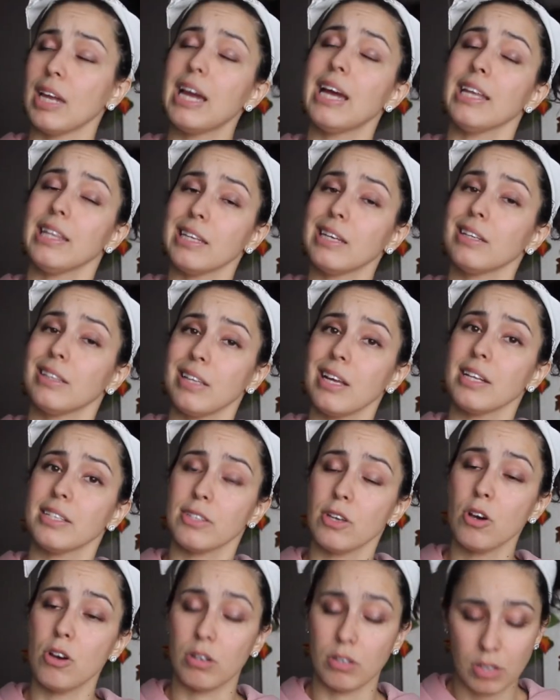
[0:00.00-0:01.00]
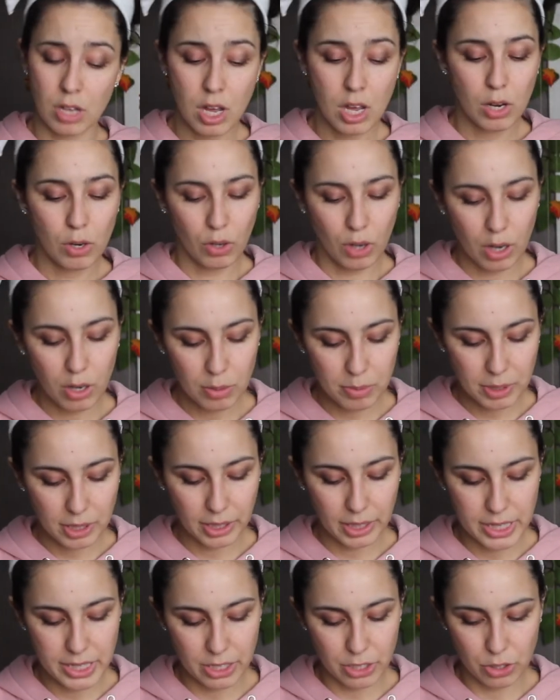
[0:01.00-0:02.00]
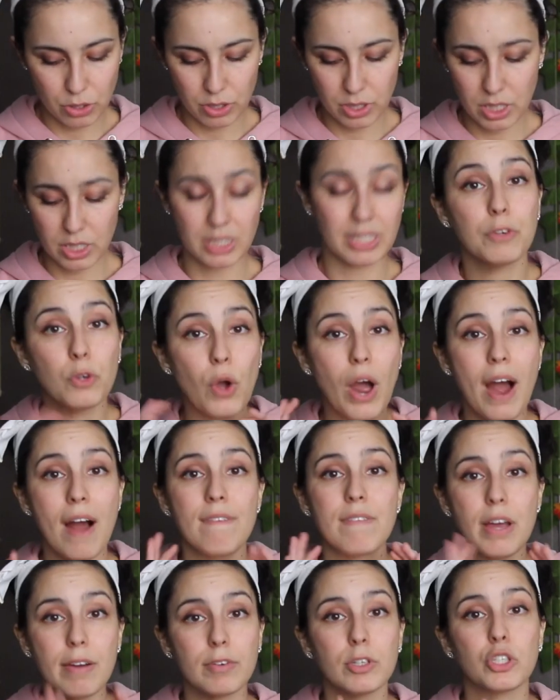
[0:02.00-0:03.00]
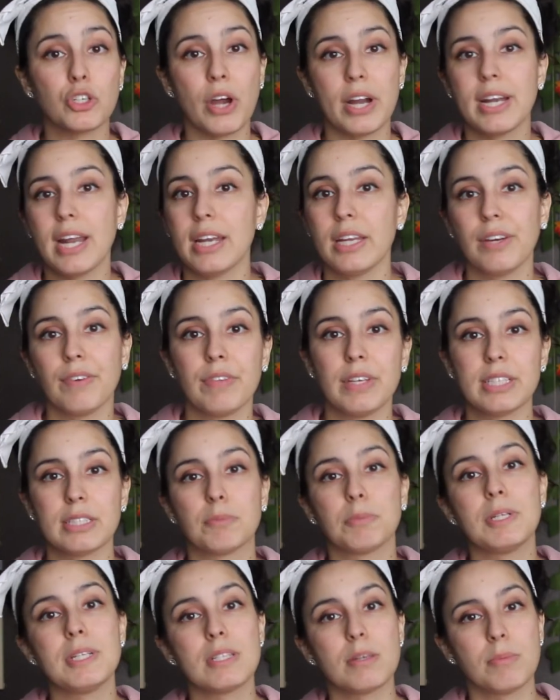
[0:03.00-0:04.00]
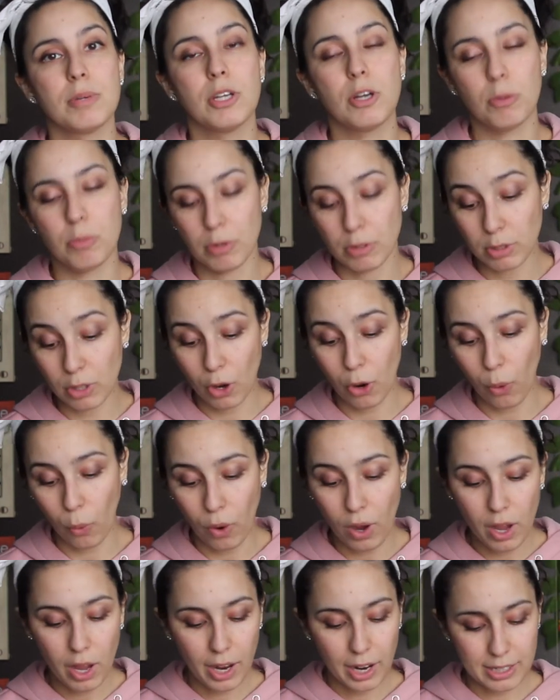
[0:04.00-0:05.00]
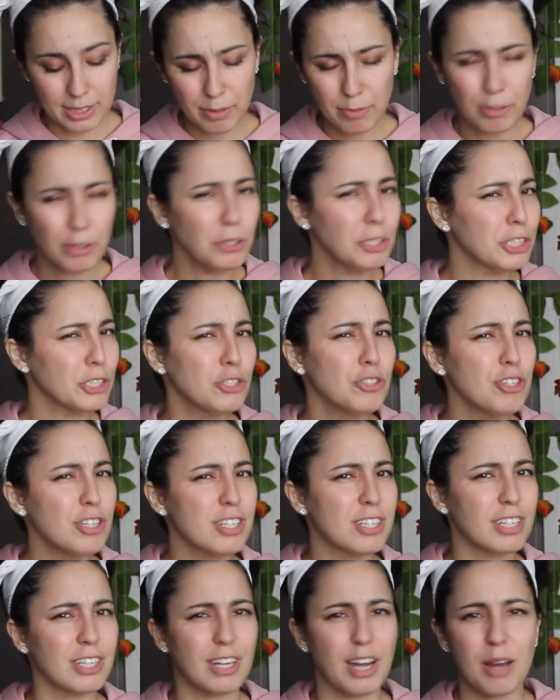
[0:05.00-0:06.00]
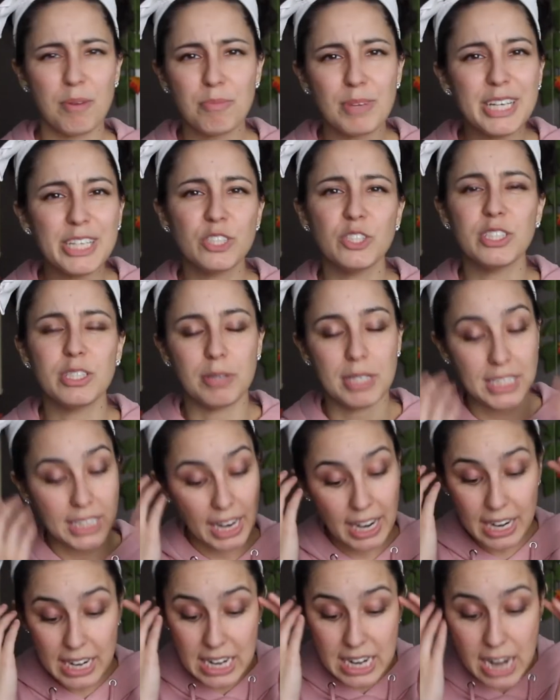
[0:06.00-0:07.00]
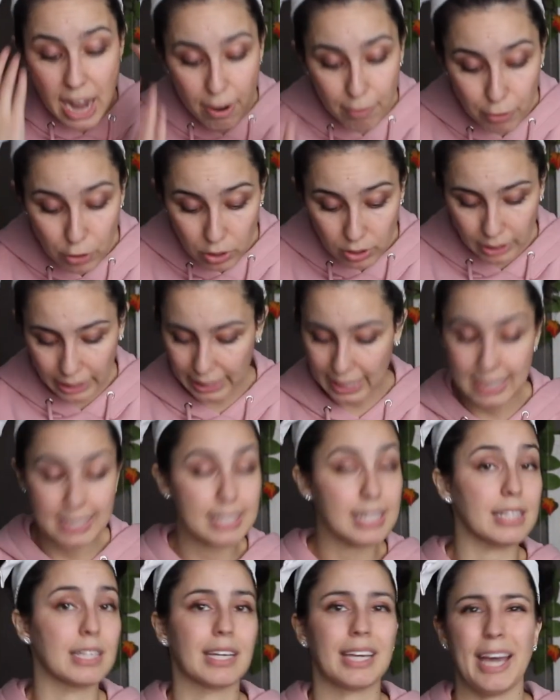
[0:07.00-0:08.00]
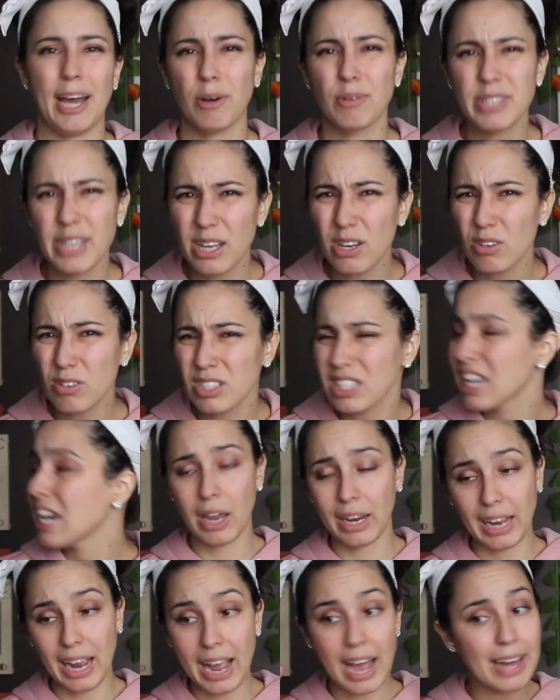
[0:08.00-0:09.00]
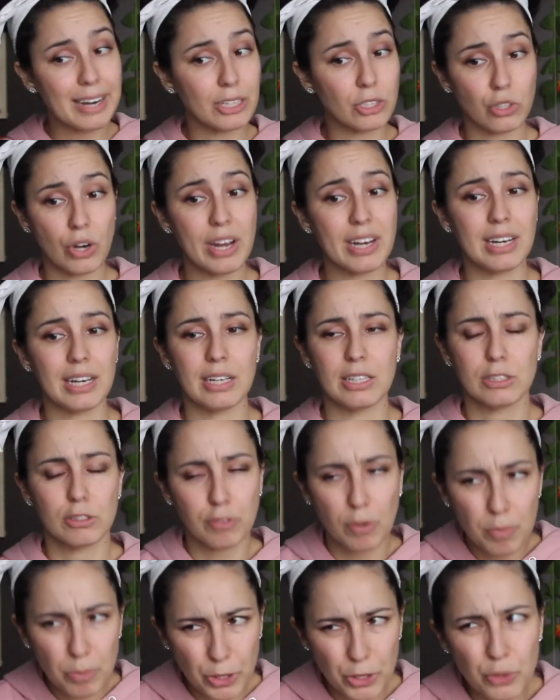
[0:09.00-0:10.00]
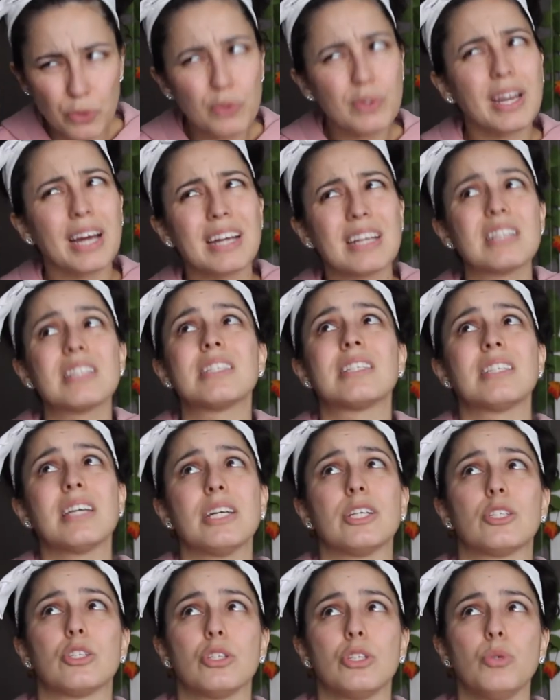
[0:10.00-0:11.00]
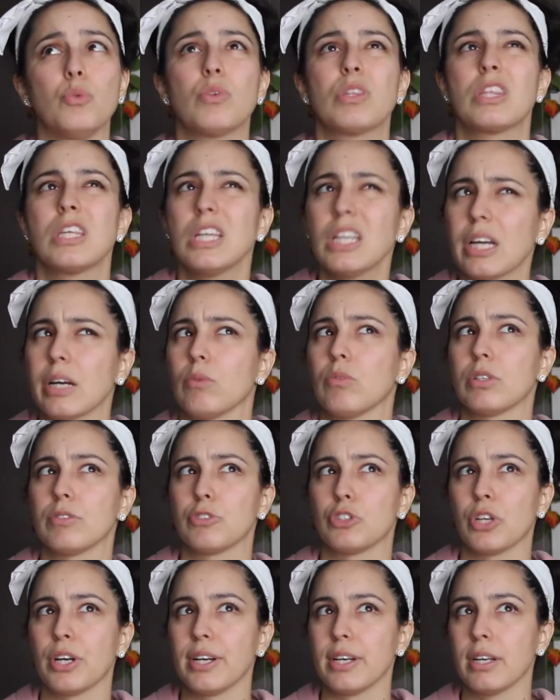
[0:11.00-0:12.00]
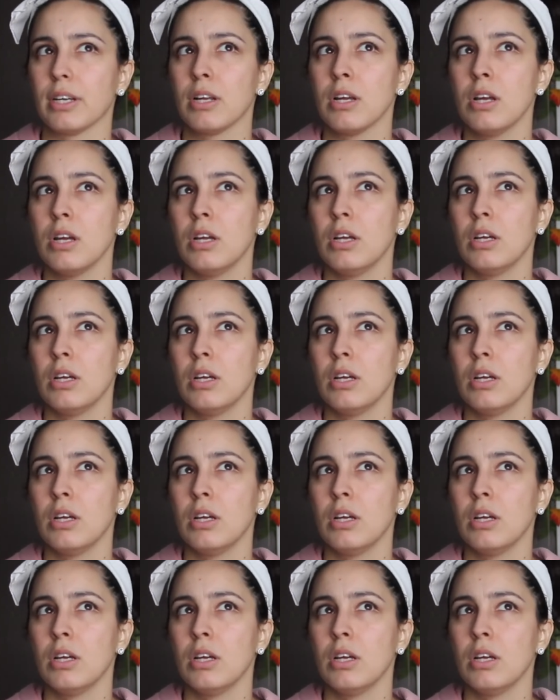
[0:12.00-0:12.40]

I think that's all. I hope that you guys enjoyed this. If you have ever tried any of these, please let me know below, because I'm very interested. I'm interested because I had never, like I said, the Cow Tales, like I hadn't tried it, and it's from the United States, so you'd think I would have tried it.